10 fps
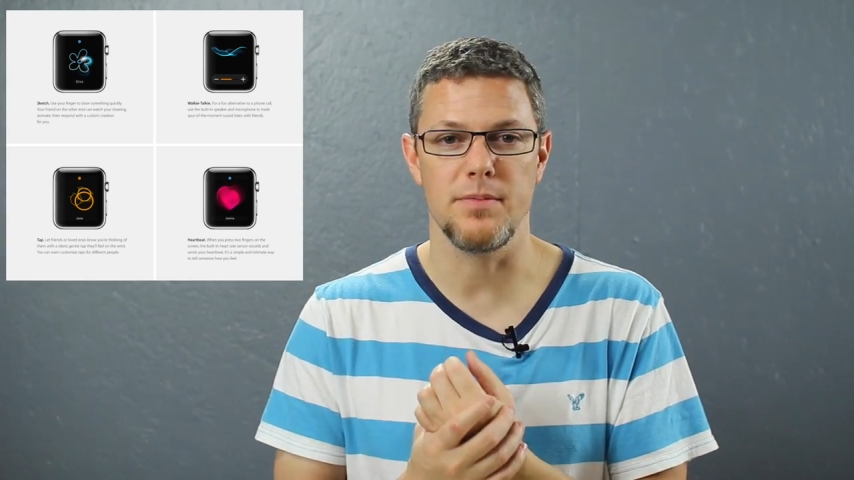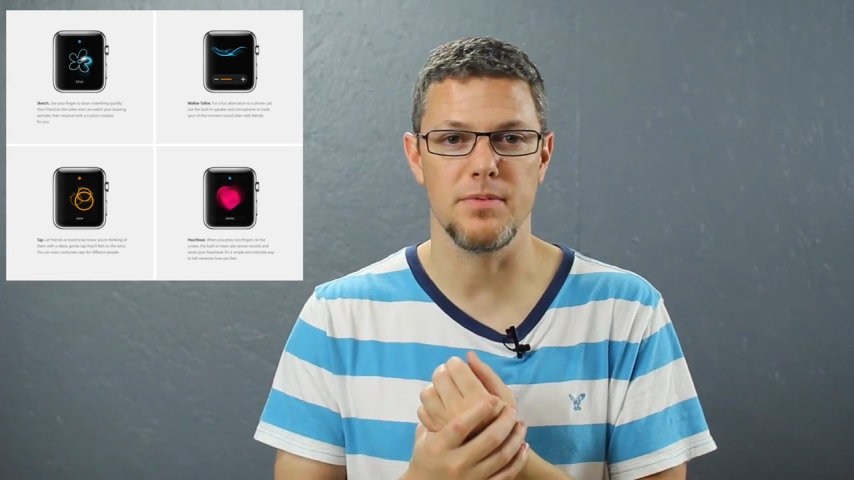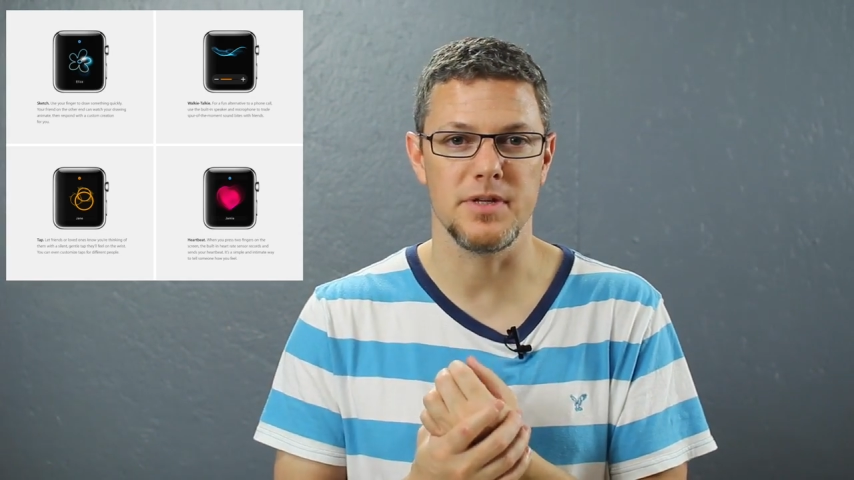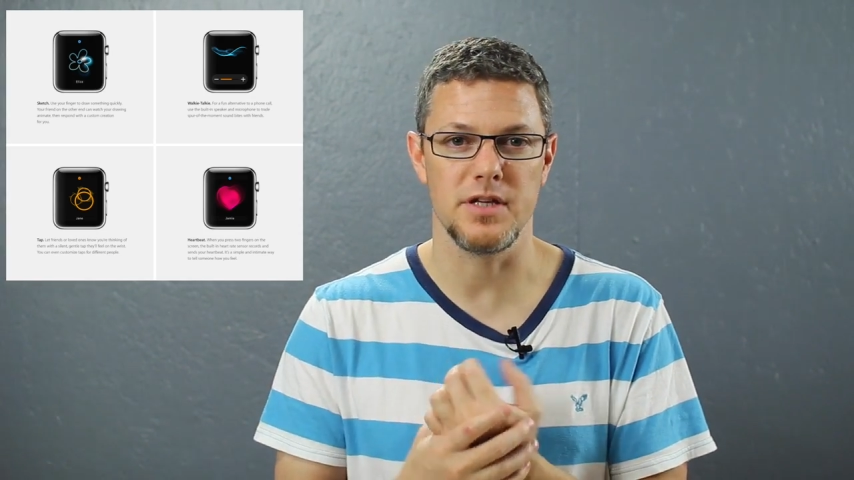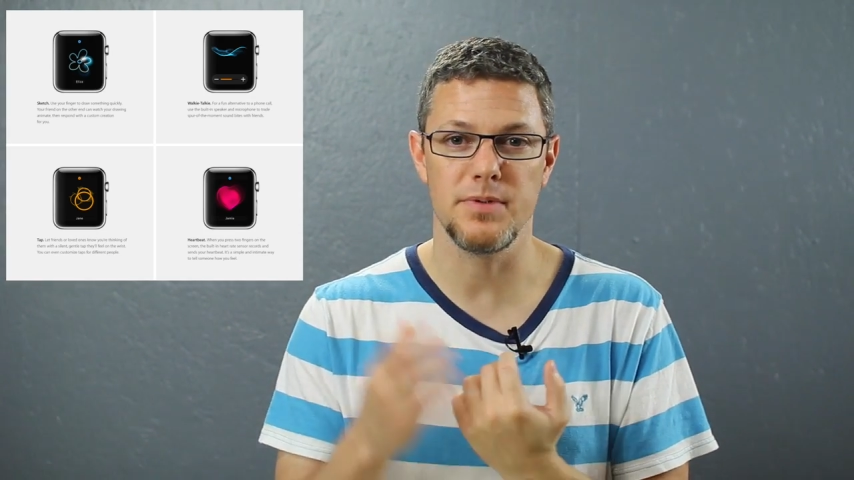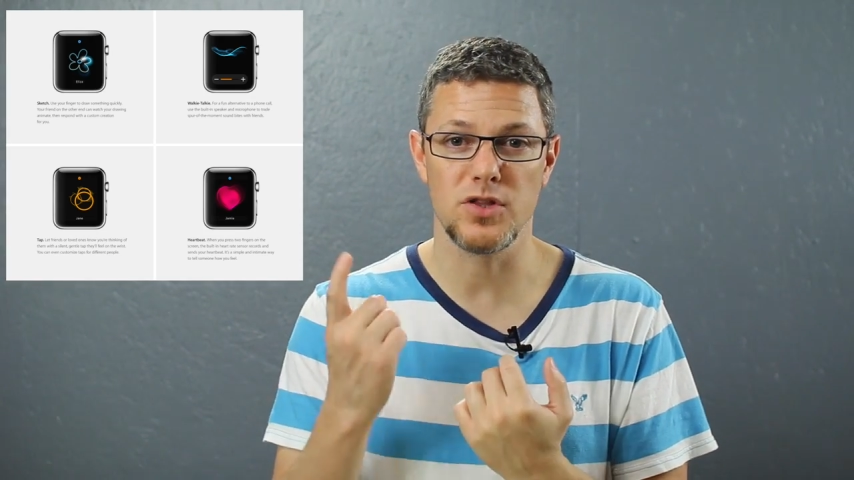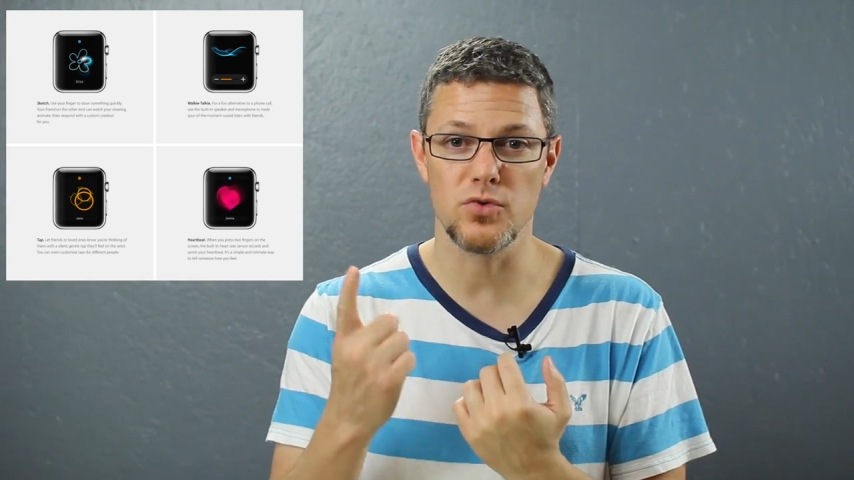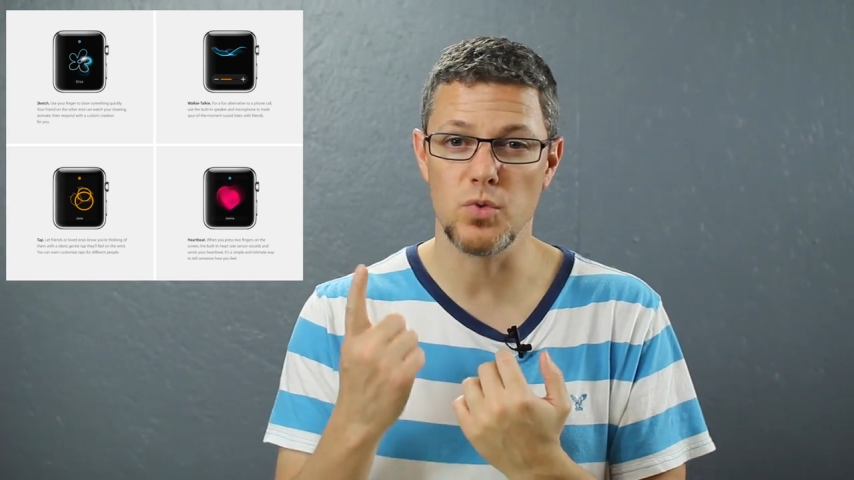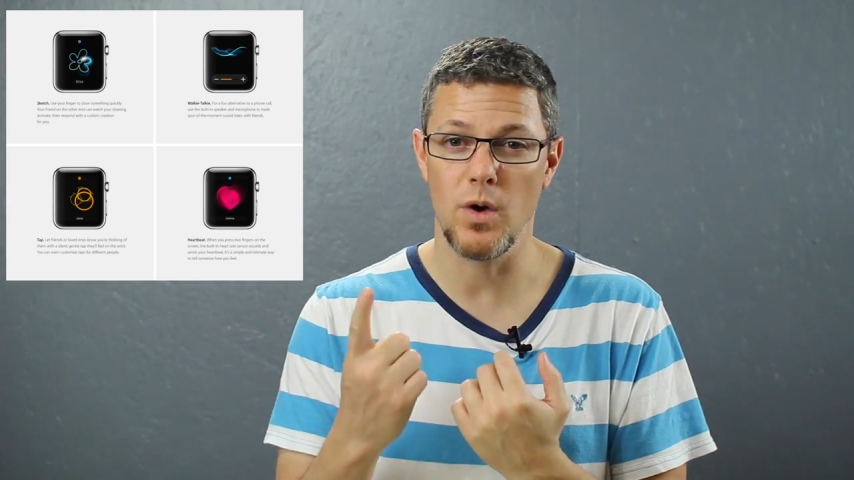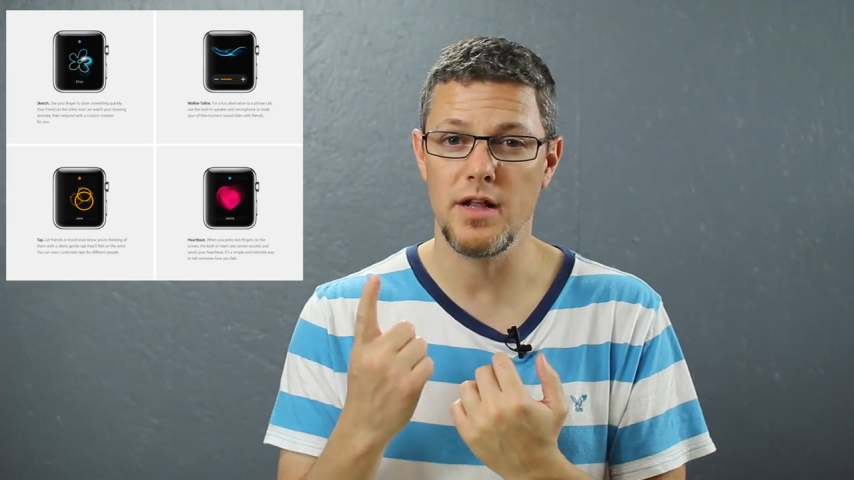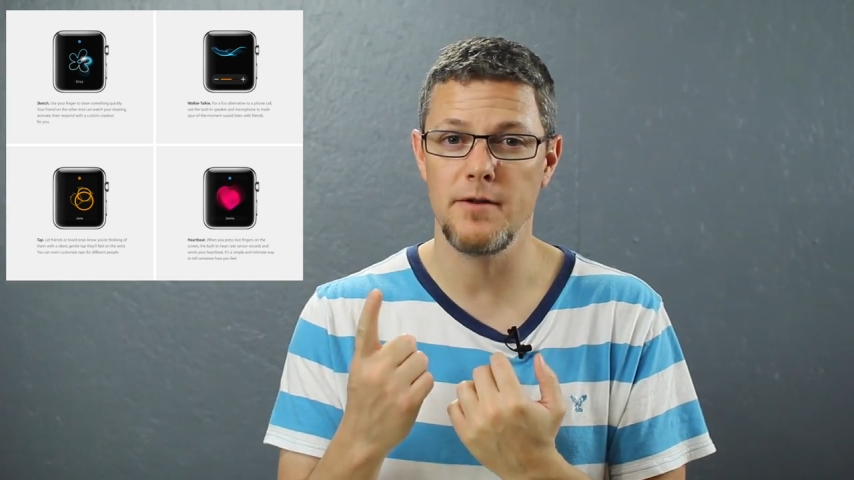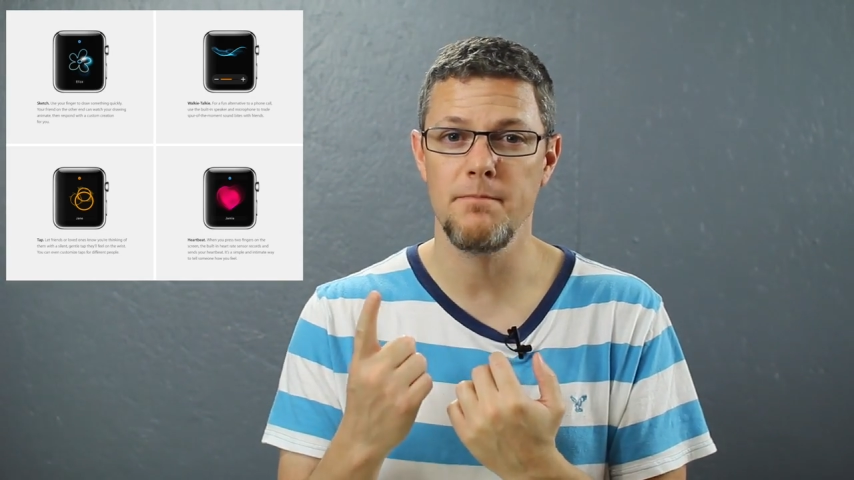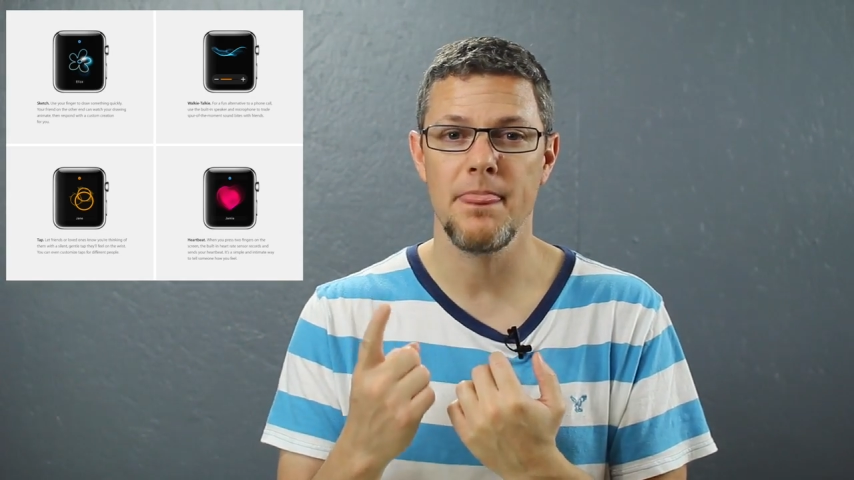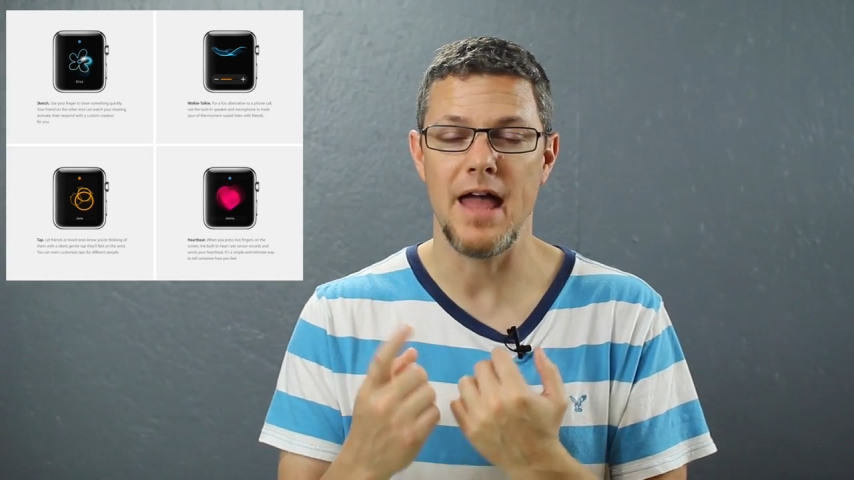capability. But there's one